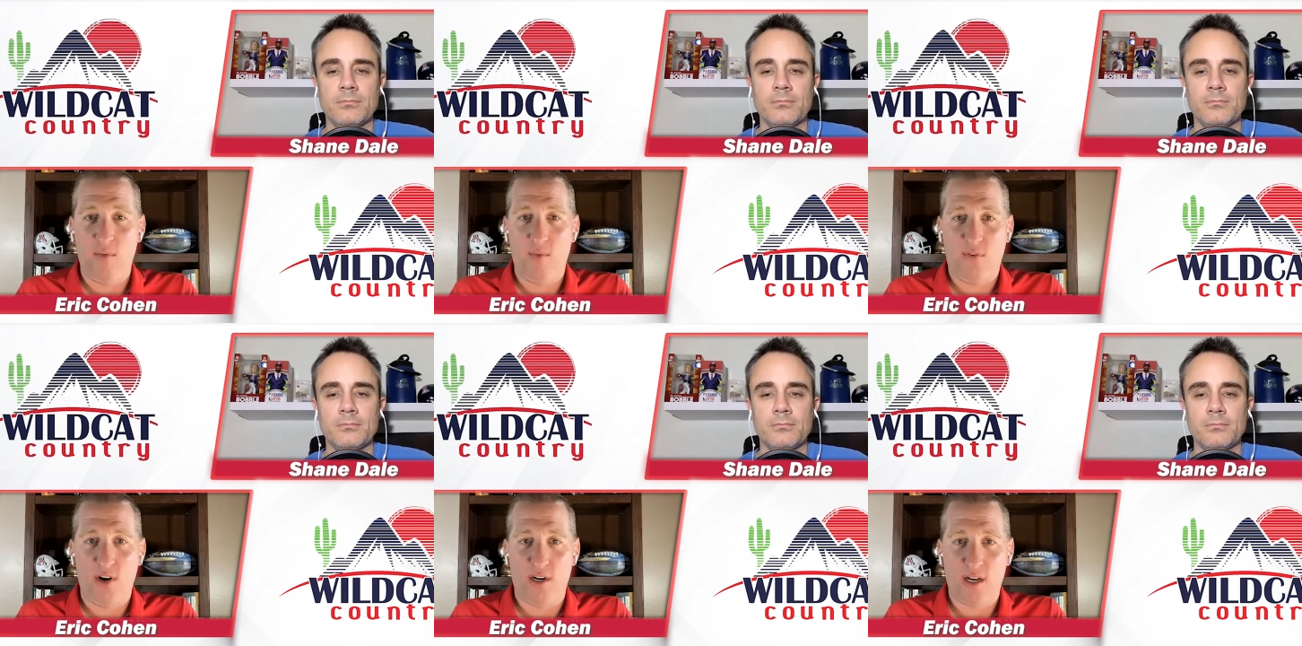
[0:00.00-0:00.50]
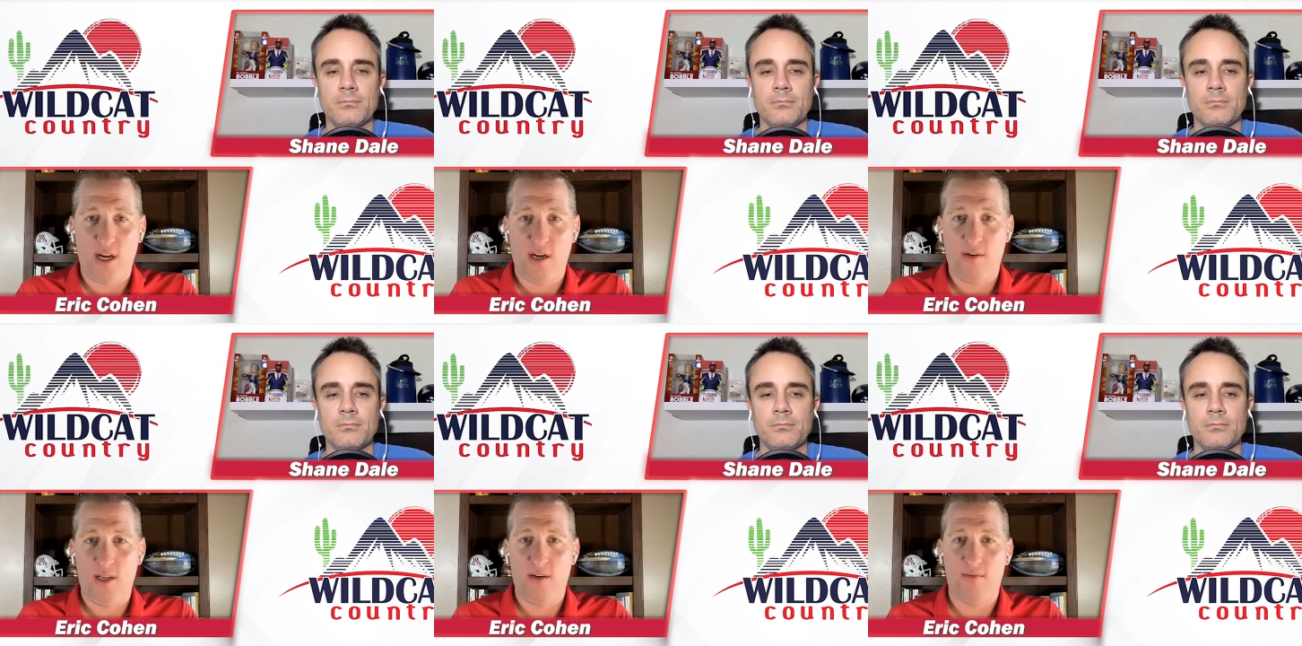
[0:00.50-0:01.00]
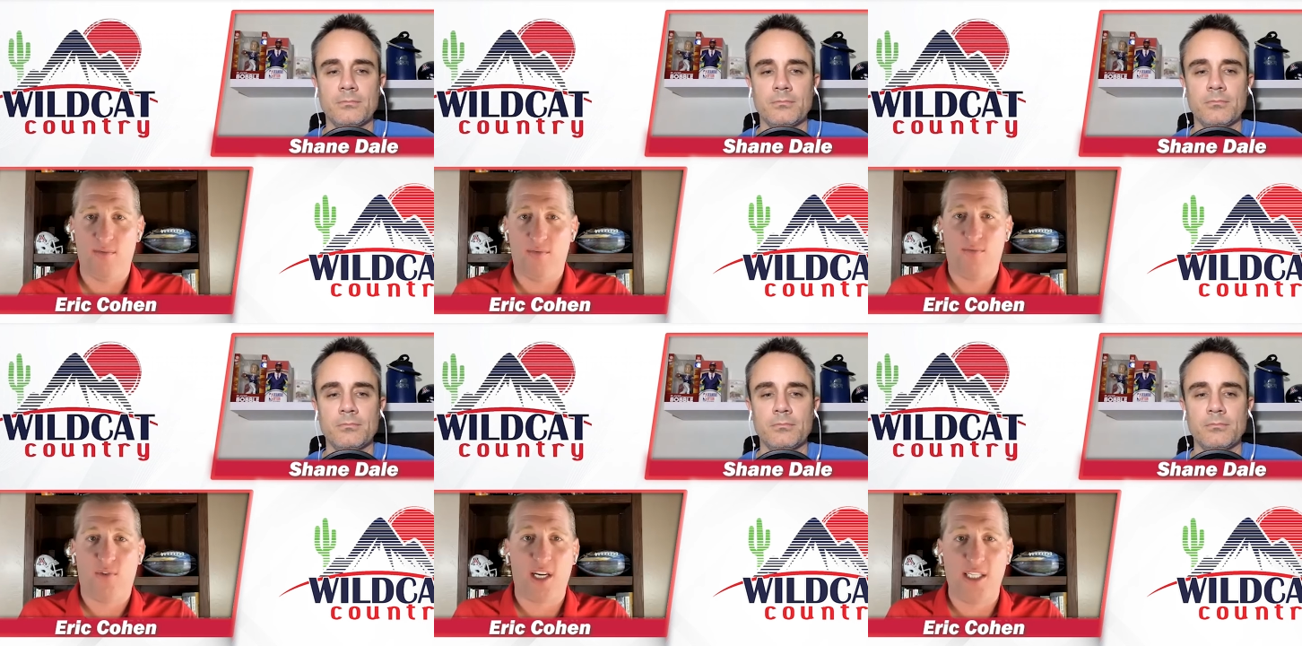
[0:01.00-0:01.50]
Speaker 1: for uh, in
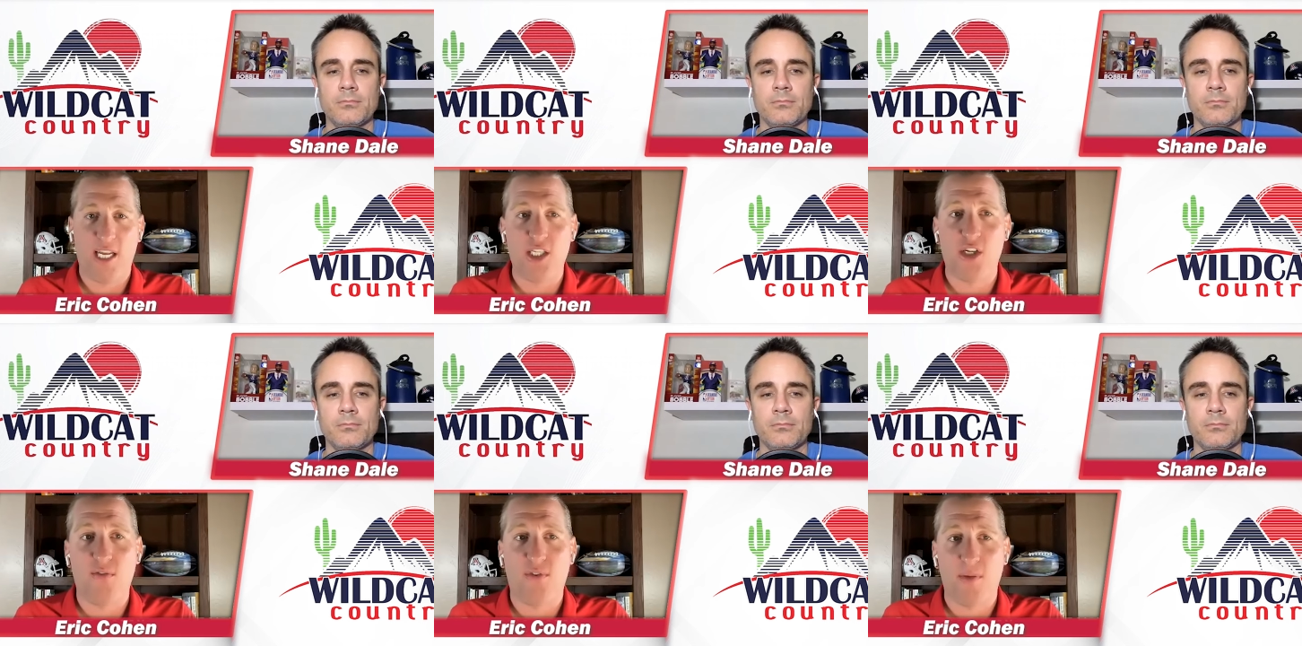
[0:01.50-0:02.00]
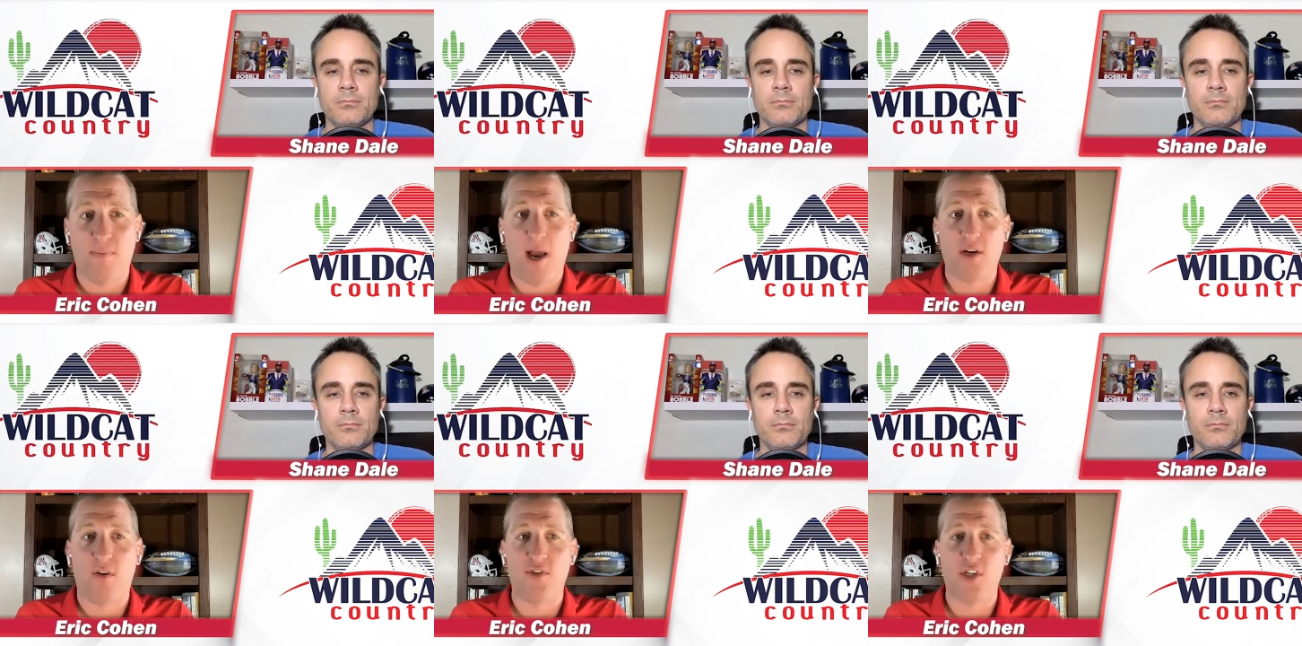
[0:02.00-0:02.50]
for contention for the Pac-12